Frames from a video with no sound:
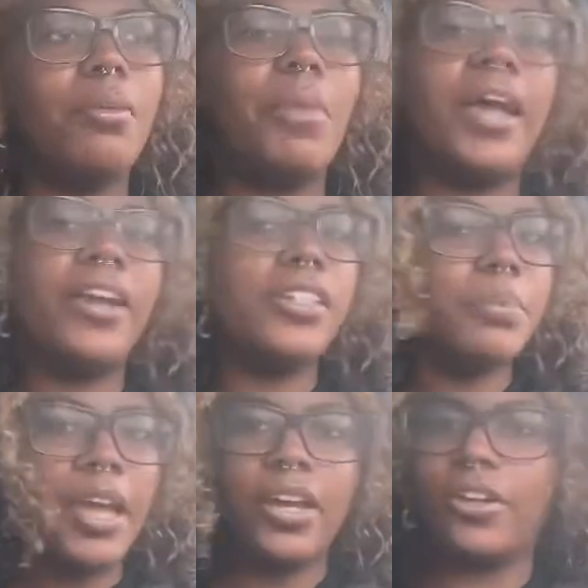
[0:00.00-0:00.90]
my hair is
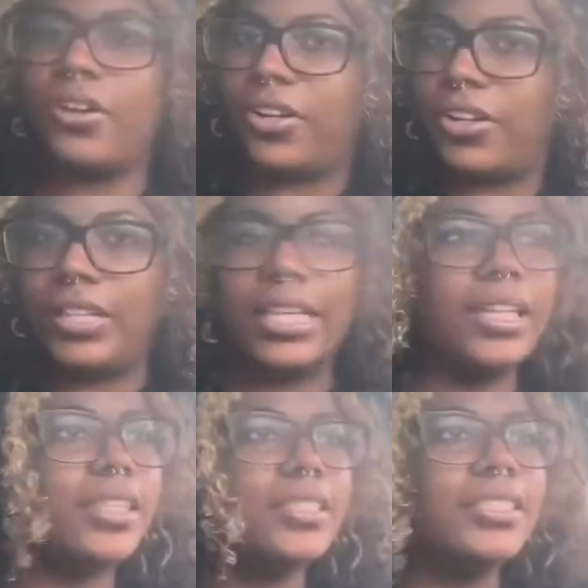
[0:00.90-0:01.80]
back curly.
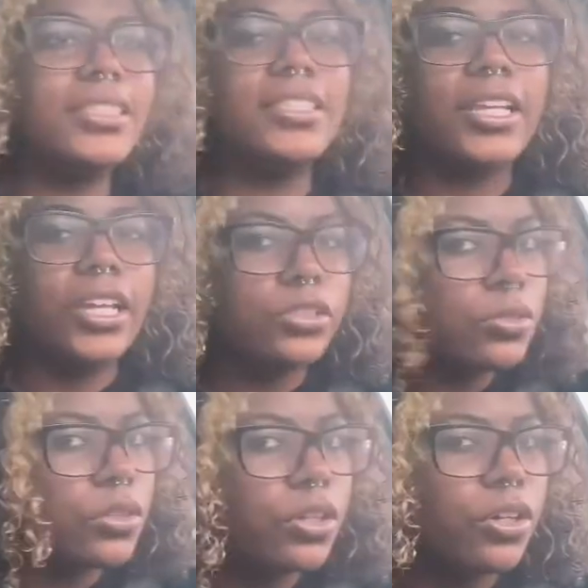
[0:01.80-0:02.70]
This is its natural
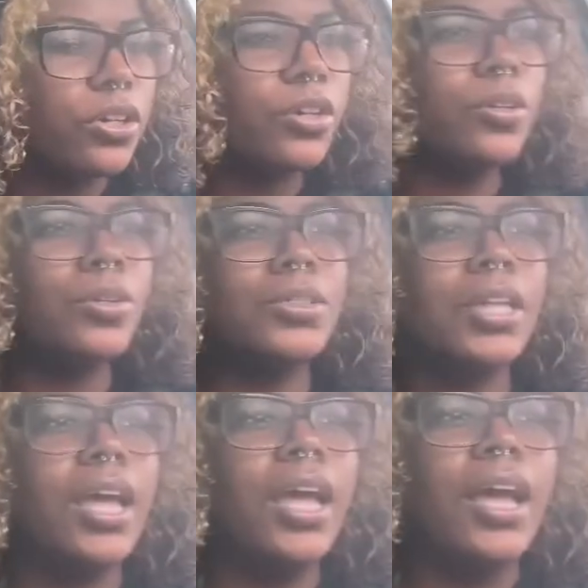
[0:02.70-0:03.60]
curls.
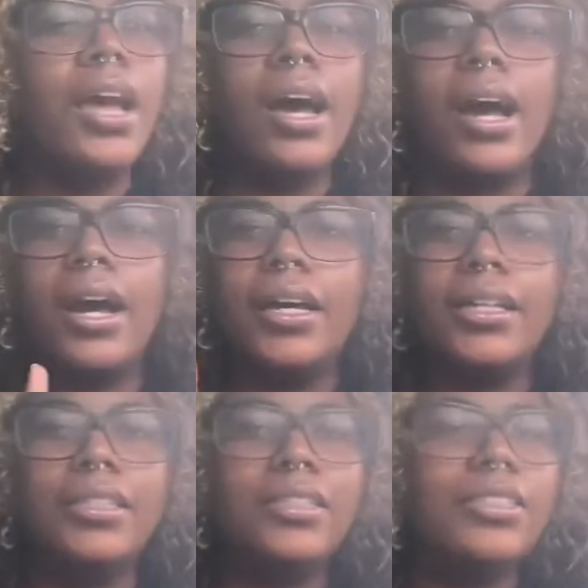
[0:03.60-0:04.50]
I
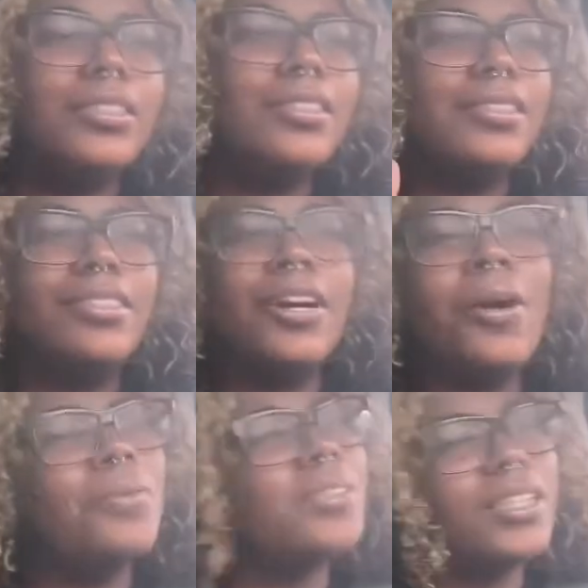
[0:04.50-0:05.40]

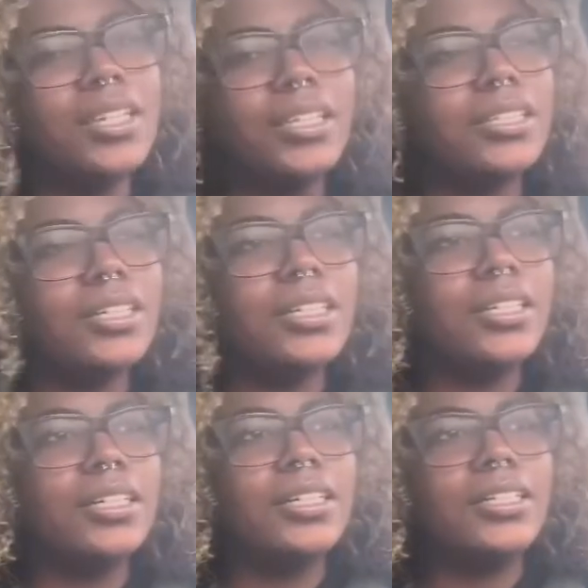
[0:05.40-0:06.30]
don't think
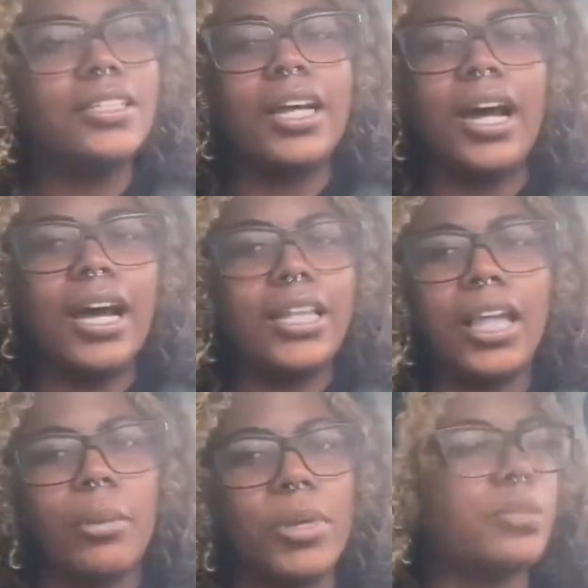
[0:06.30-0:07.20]
the dye
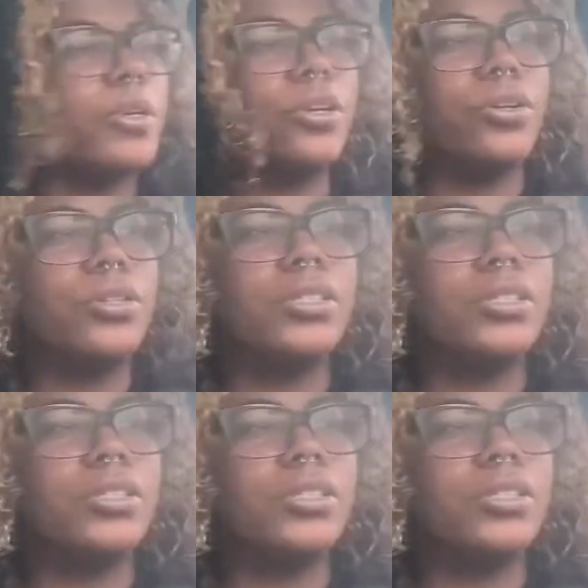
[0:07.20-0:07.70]
like messed my curls